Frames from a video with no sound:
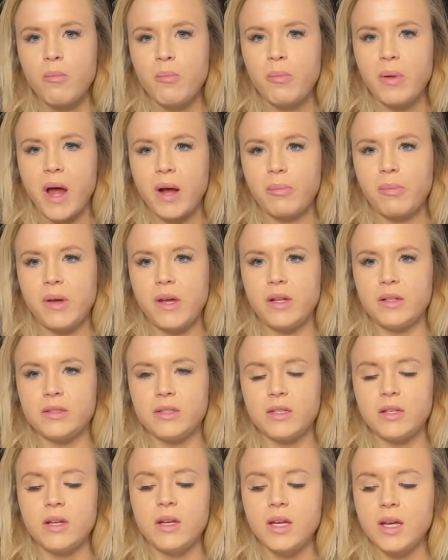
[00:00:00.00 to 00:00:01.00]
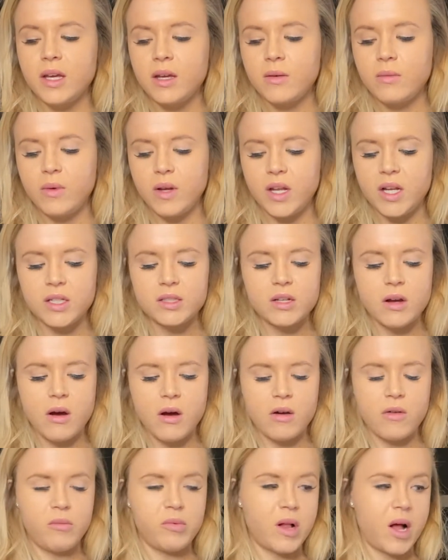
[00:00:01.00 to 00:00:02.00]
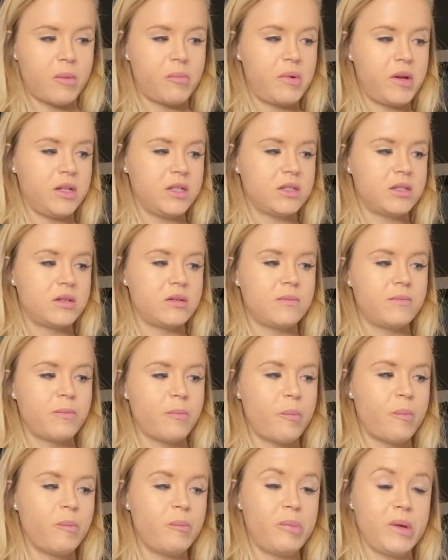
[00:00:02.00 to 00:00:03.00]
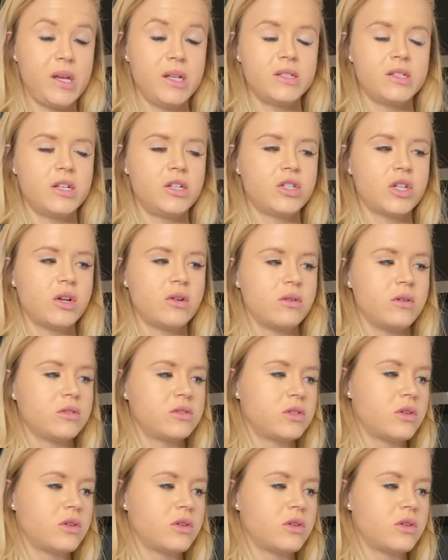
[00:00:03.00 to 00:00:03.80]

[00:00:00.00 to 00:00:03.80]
Black beans. We eat a ton of black beans in general.